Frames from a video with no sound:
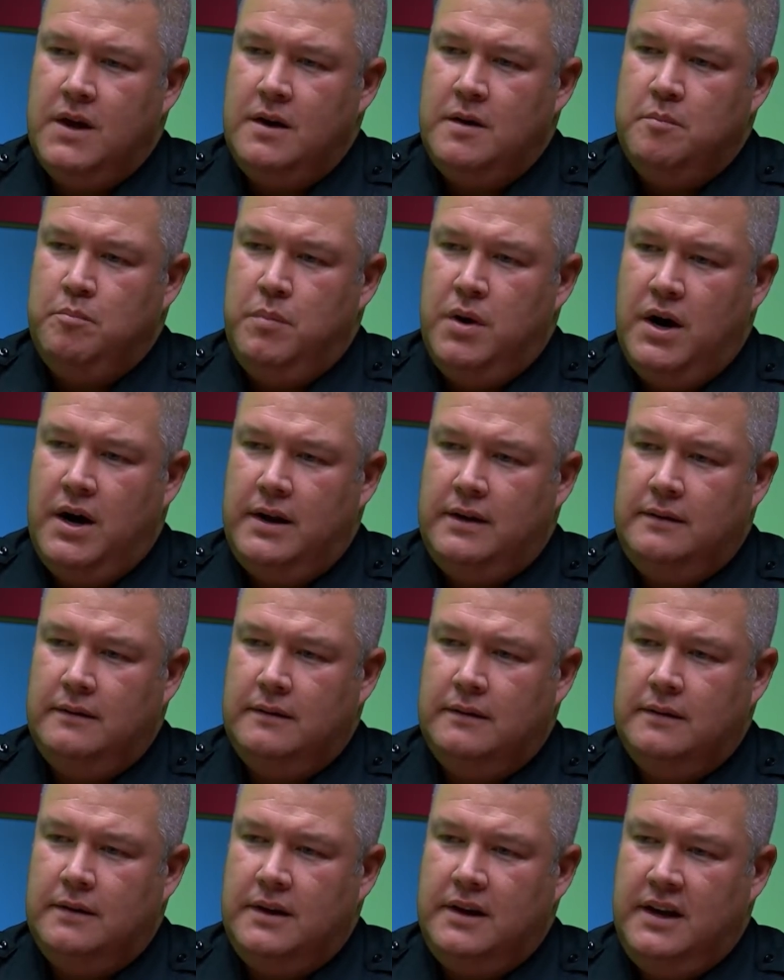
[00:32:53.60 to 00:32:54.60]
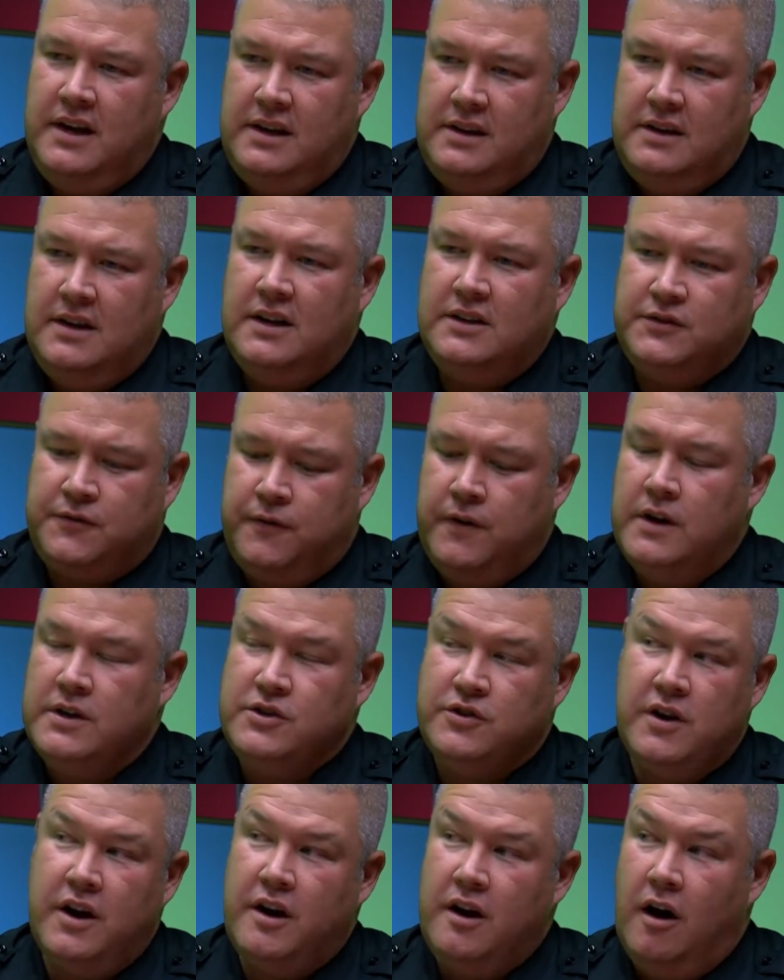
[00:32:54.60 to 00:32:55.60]
But it does
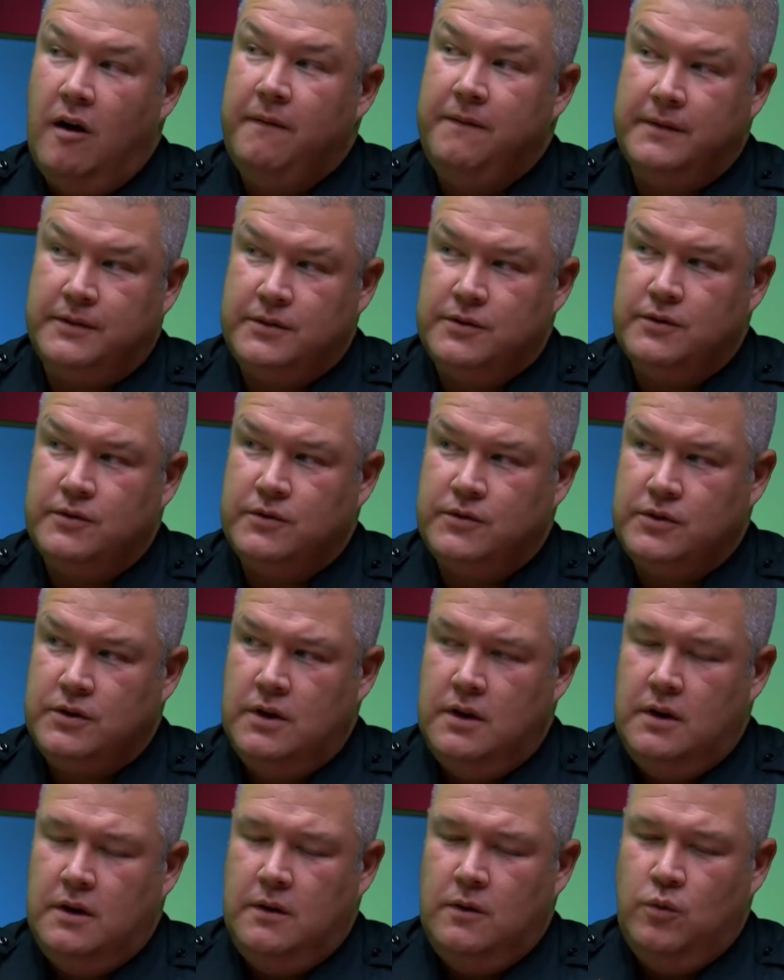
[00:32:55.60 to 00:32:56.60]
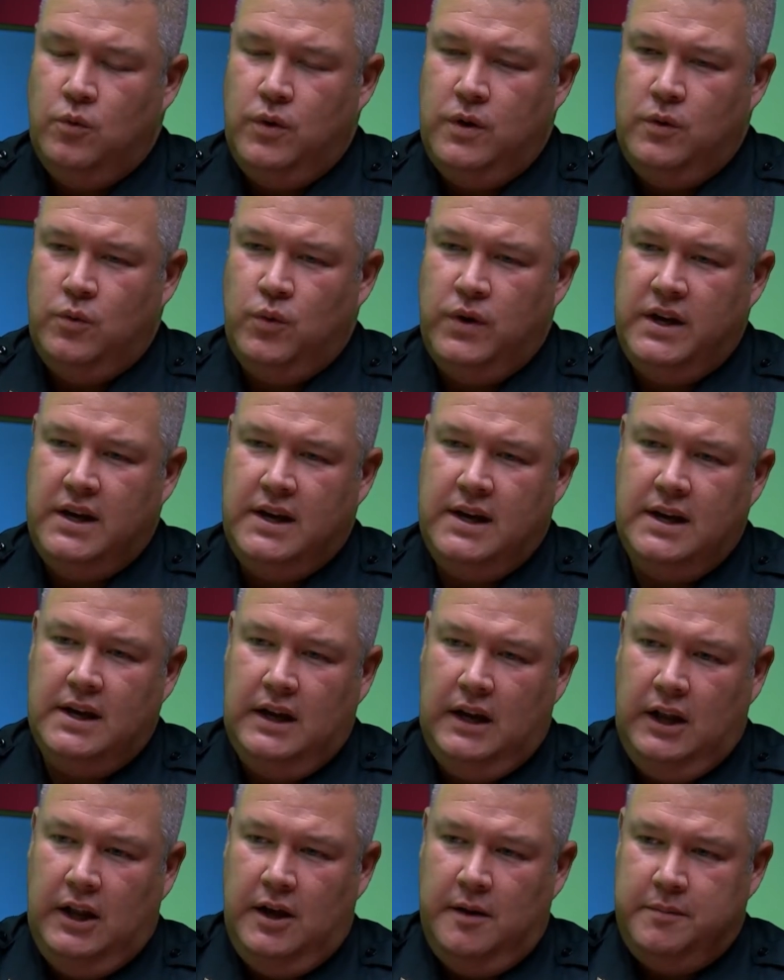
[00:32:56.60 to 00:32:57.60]
frustrate officers when we get
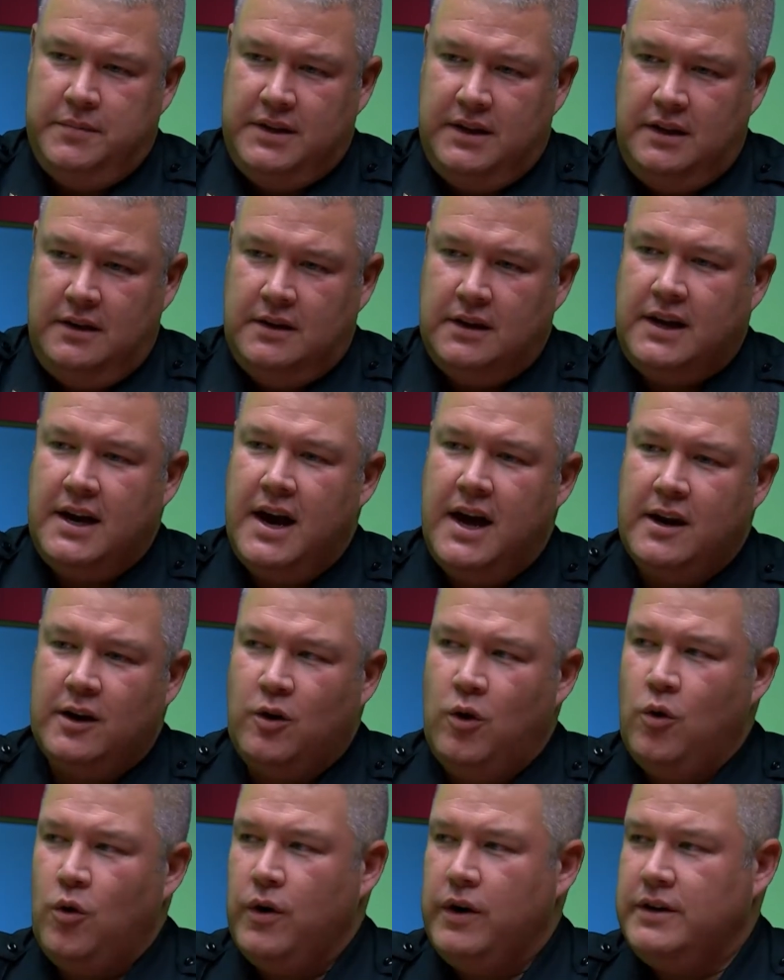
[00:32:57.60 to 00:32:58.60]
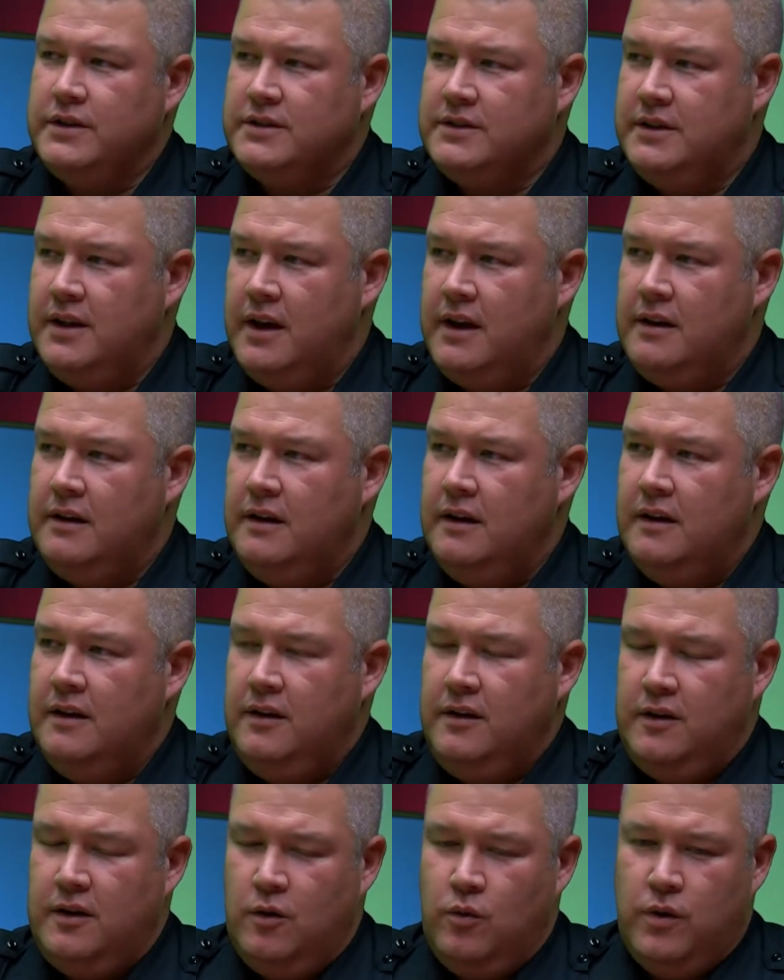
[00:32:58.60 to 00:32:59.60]
lumped into categories that,
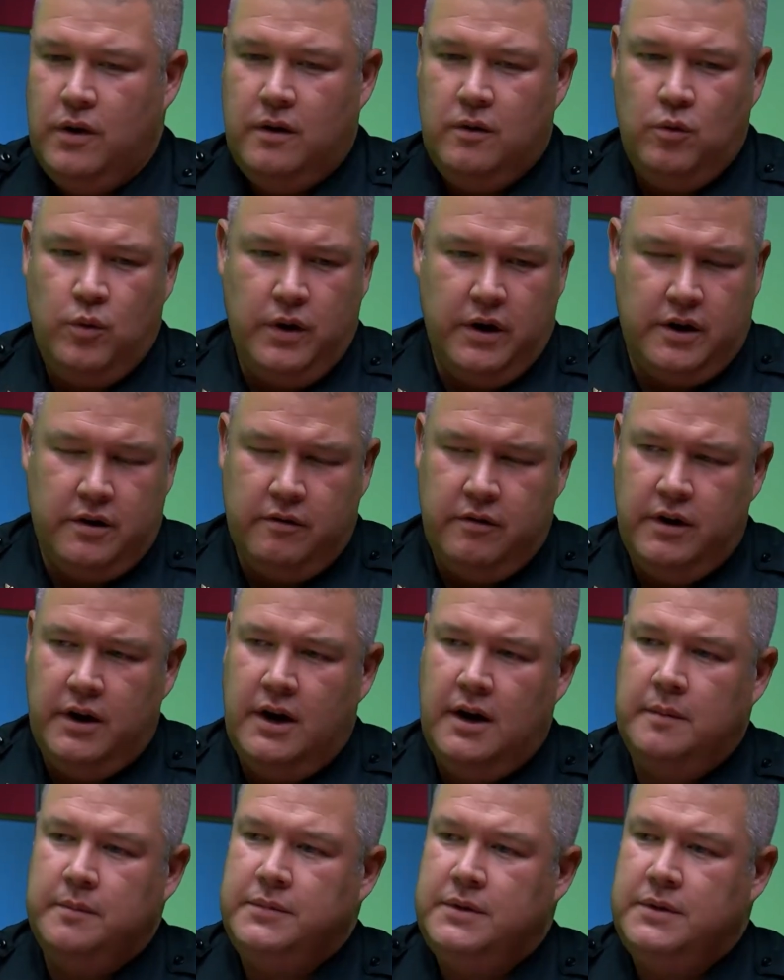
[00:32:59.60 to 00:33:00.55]
you know, we're corrupt